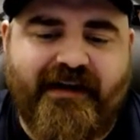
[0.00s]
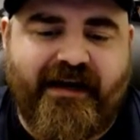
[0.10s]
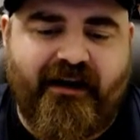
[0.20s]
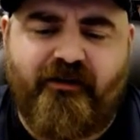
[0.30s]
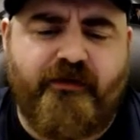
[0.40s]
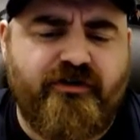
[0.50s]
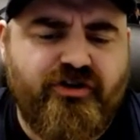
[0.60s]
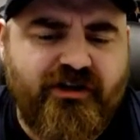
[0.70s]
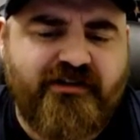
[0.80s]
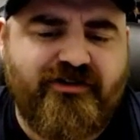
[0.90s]
candidates with
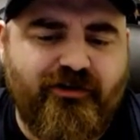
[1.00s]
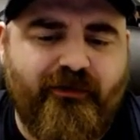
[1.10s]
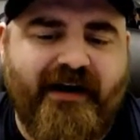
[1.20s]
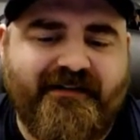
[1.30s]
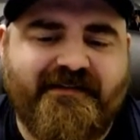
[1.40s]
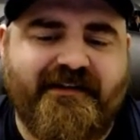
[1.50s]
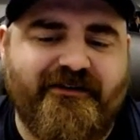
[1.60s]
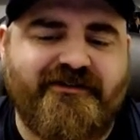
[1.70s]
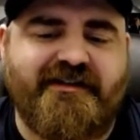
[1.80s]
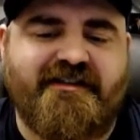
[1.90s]
just the right
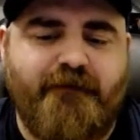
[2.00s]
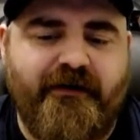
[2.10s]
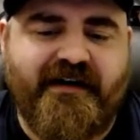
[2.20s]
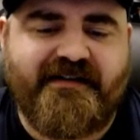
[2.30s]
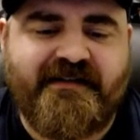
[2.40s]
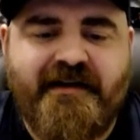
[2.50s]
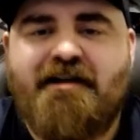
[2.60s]
skills and experience